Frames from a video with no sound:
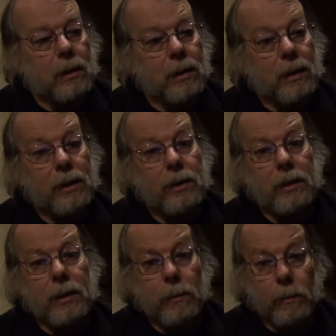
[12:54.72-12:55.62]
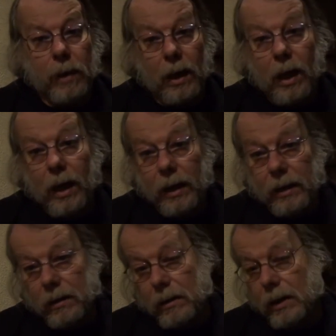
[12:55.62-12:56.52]
to get you to comply,
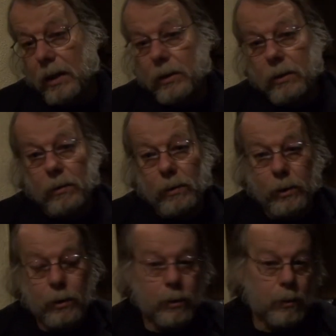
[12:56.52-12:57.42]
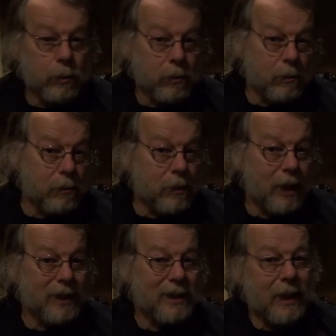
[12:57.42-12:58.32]
to get you to
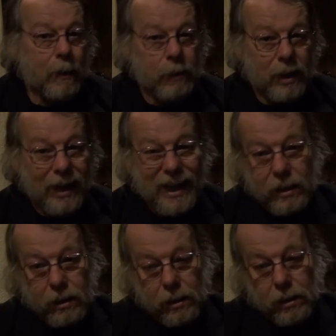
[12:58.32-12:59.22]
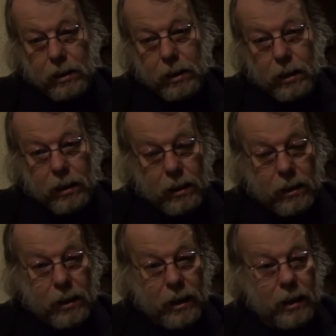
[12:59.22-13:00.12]
accept less
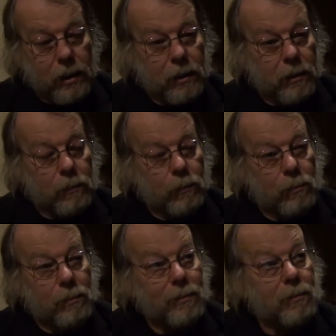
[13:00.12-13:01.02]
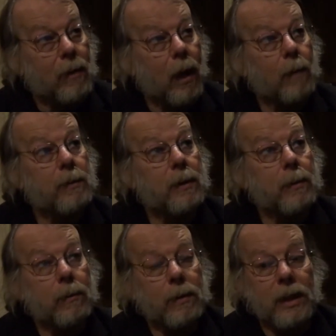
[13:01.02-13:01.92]
than
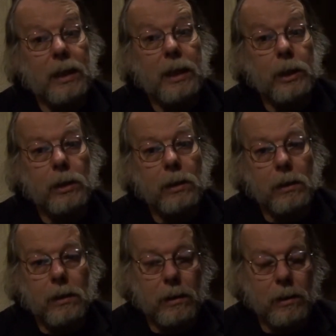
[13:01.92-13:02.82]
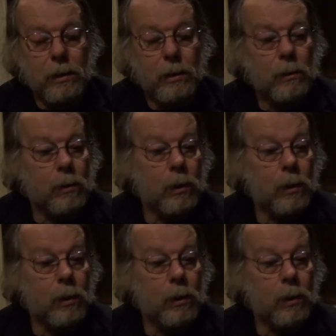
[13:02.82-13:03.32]
optimum conditions, to